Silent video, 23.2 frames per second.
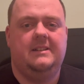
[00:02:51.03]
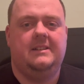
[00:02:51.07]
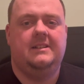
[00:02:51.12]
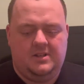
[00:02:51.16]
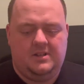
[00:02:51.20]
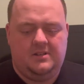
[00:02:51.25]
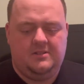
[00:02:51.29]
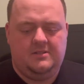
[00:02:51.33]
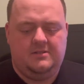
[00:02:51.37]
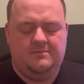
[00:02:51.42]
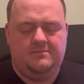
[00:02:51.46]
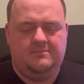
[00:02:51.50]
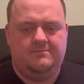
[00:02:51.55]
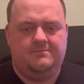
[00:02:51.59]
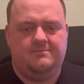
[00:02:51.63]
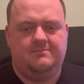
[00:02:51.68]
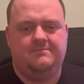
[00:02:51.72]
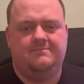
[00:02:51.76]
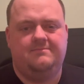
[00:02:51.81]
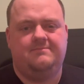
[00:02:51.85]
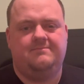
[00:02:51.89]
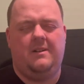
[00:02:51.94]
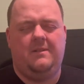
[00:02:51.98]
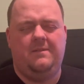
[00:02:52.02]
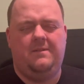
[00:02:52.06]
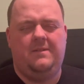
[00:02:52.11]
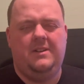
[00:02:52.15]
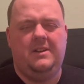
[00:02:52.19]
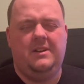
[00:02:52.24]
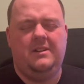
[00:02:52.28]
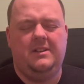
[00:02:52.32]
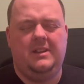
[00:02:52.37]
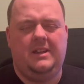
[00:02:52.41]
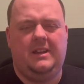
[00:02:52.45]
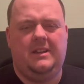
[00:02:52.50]
So I'm
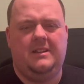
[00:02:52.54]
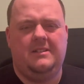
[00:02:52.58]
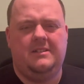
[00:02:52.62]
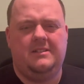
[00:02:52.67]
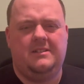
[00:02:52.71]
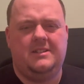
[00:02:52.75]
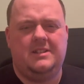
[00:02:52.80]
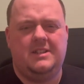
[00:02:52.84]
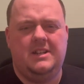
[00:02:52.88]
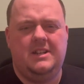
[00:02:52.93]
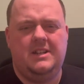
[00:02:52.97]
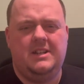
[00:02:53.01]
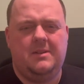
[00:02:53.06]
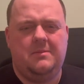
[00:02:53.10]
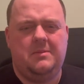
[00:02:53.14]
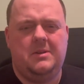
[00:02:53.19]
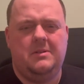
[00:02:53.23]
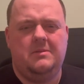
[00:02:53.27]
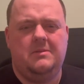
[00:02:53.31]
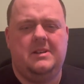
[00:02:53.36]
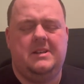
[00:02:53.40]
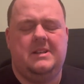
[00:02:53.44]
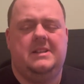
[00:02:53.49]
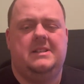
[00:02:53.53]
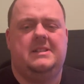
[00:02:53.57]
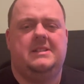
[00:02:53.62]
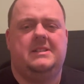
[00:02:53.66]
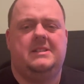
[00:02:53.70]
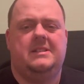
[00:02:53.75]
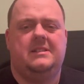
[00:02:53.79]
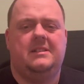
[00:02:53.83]
feeling GWS